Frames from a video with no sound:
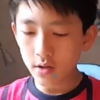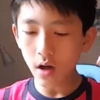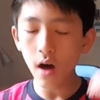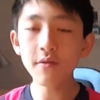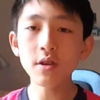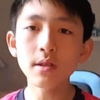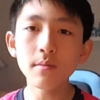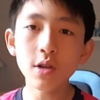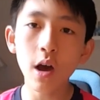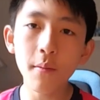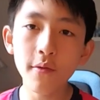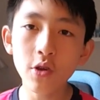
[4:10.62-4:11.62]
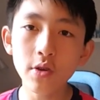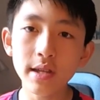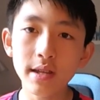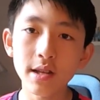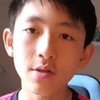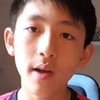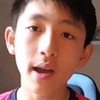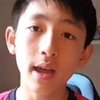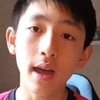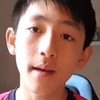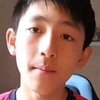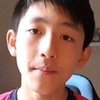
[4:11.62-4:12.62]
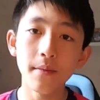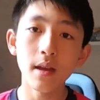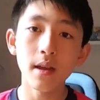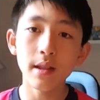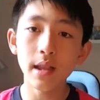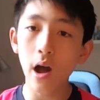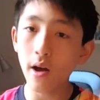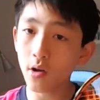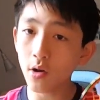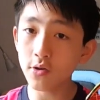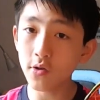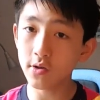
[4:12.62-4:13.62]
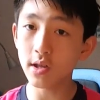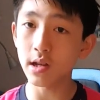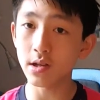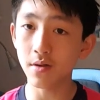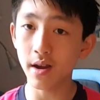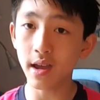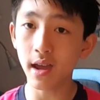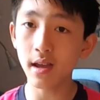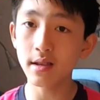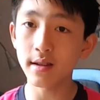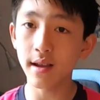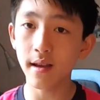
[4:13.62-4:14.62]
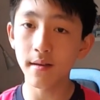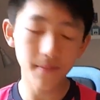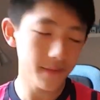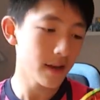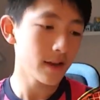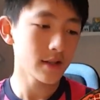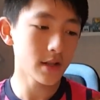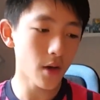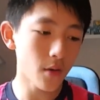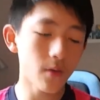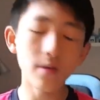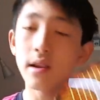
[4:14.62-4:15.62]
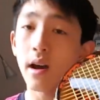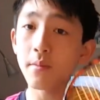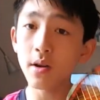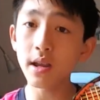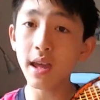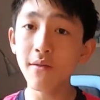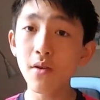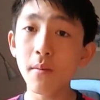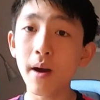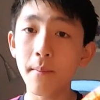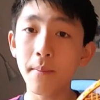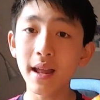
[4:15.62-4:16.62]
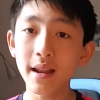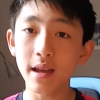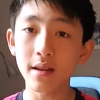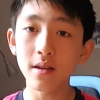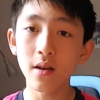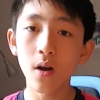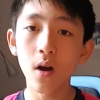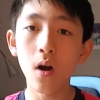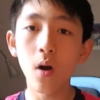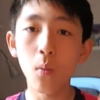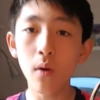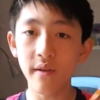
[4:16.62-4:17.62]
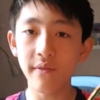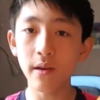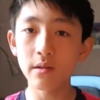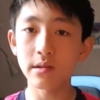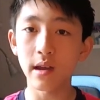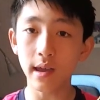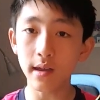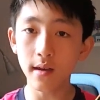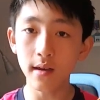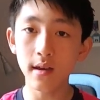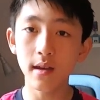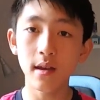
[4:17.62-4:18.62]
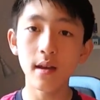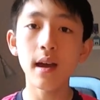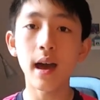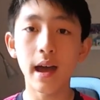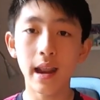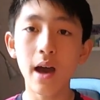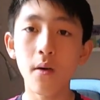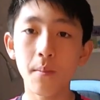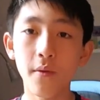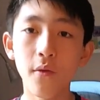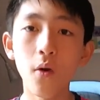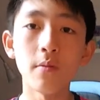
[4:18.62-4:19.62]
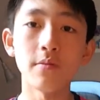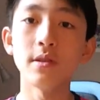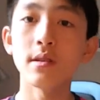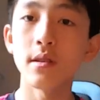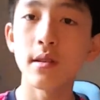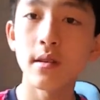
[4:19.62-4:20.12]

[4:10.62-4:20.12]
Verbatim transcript: So after some time of using this racket, now I got used to this racket, isn't it? So now I'm going to give you my opinion on what it feels like and how it performs.